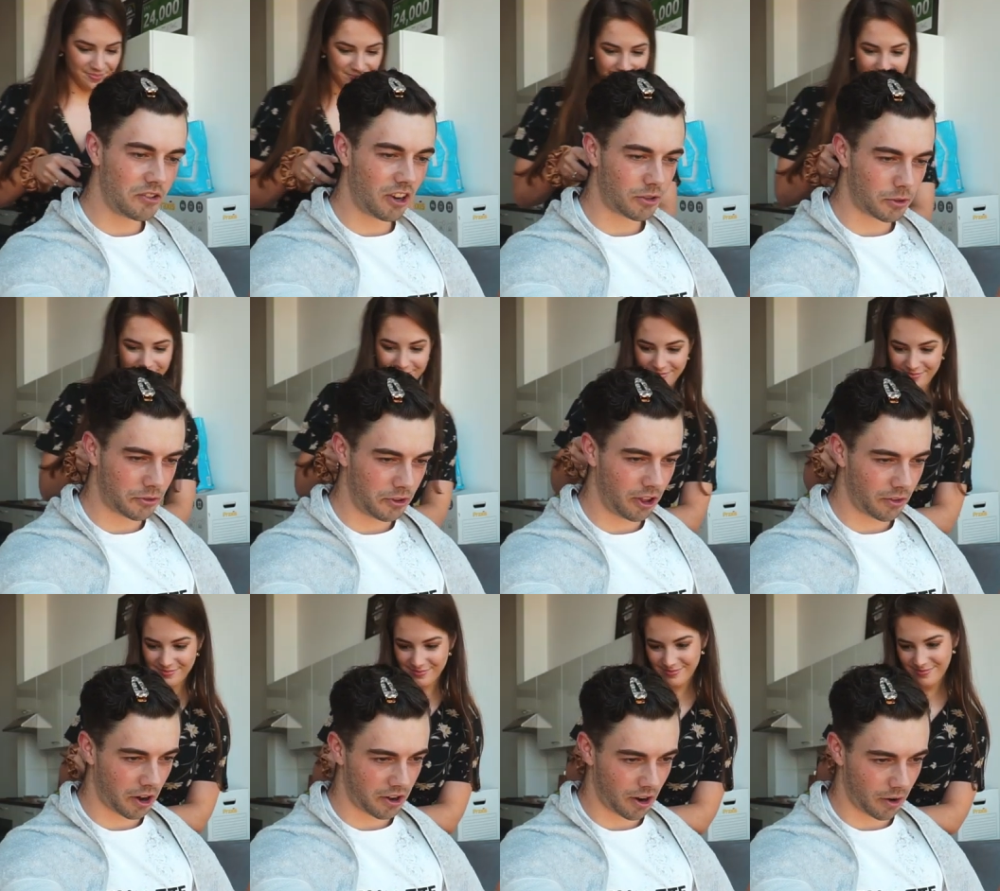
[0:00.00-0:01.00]
Speaker 1: Jasper's feeling
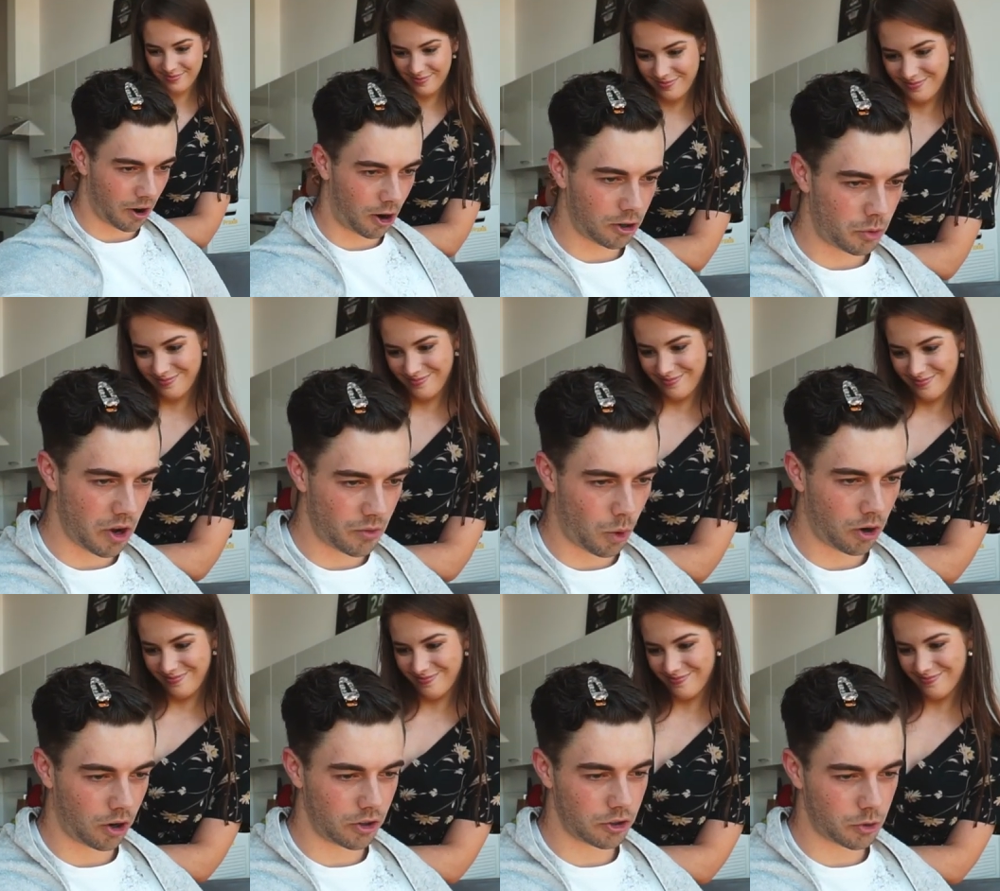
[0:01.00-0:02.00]
right now. Heart rate
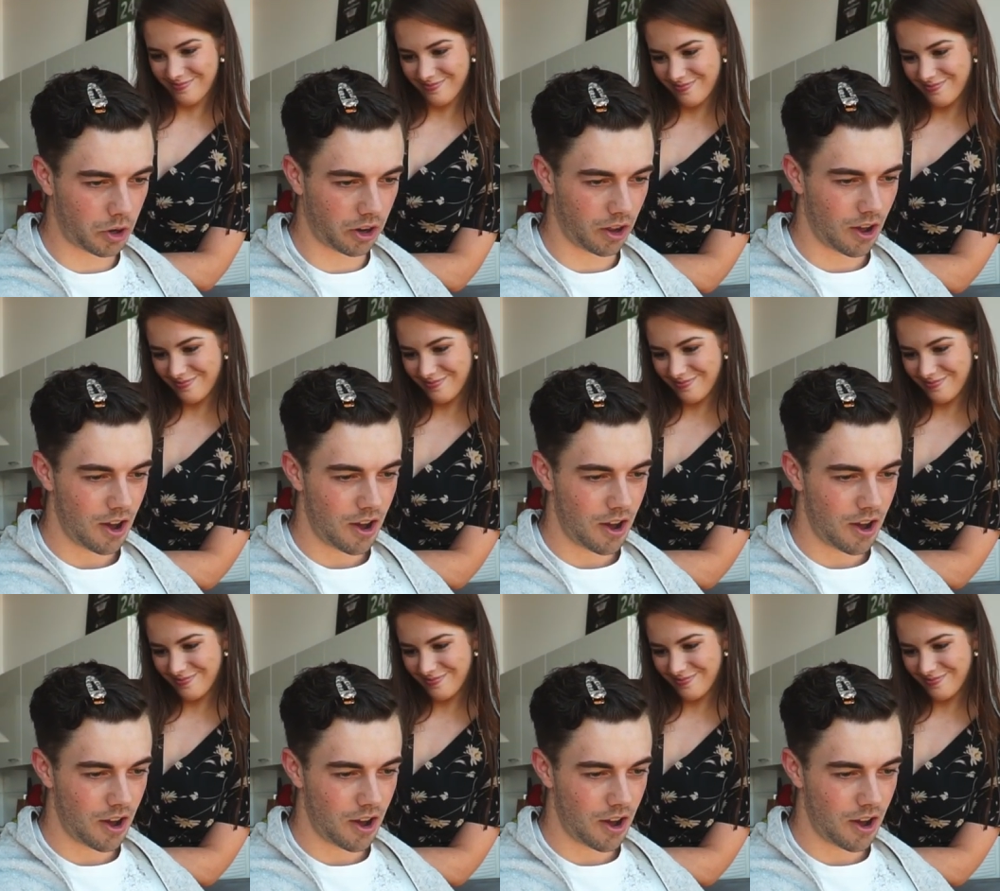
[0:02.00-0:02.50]
120.